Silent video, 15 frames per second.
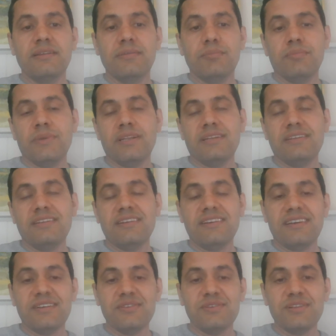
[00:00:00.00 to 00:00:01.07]
But
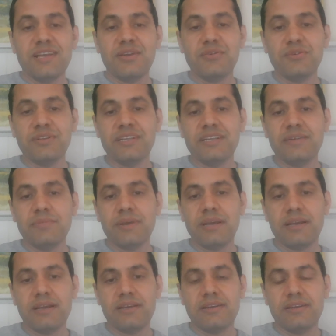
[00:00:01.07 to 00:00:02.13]
actually, I couldn't get
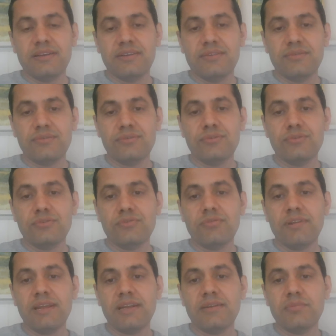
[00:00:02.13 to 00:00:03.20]
back to those
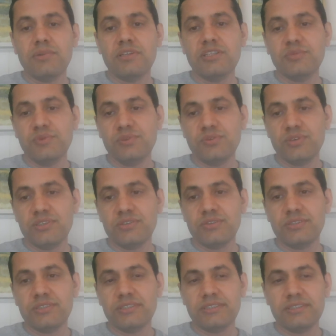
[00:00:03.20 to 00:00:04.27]
flagged multiple choice
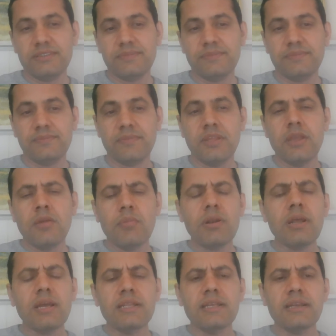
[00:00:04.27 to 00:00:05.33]
questions. But
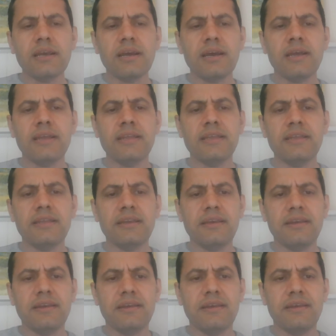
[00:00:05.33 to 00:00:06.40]
I think I
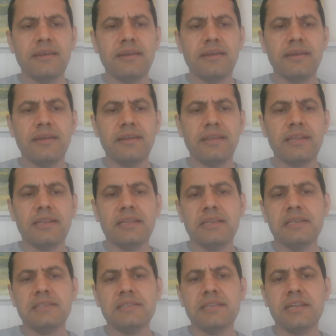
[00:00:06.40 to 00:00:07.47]
can
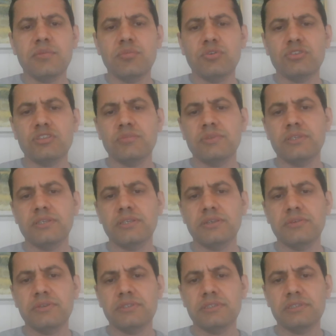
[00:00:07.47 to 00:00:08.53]
guess that most of the
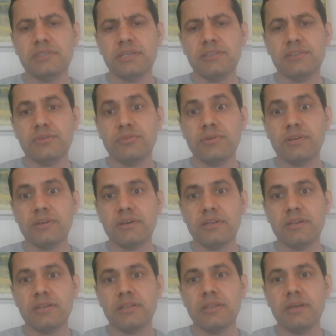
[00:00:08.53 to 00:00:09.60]
questions answer were
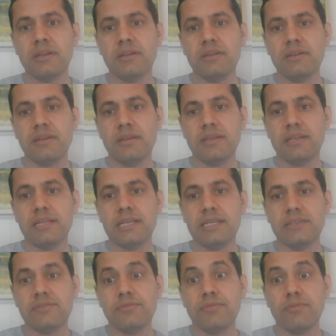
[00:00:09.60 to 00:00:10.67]
correct that I can
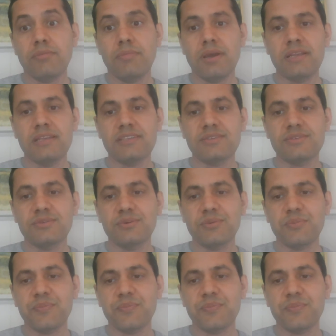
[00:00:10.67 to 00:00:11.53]
guess from my score.